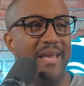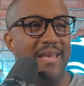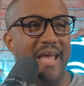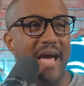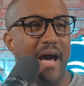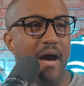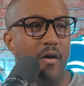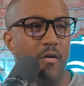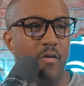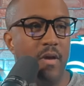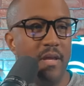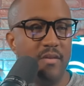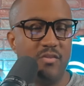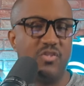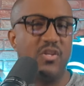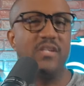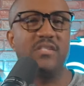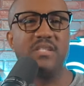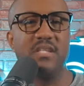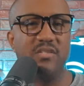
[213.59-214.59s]
And now
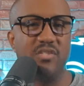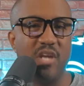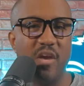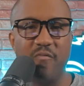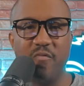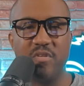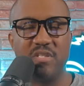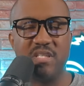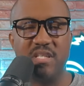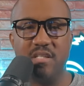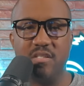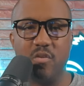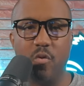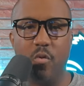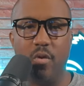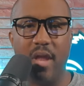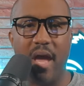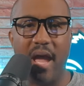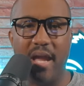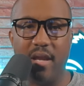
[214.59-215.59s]
Justin
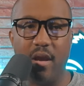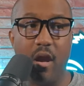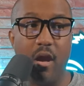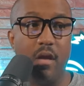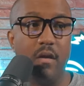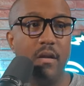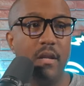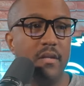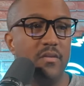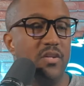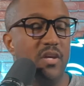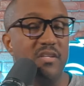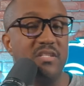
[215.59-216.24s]
Jefferson's on IR.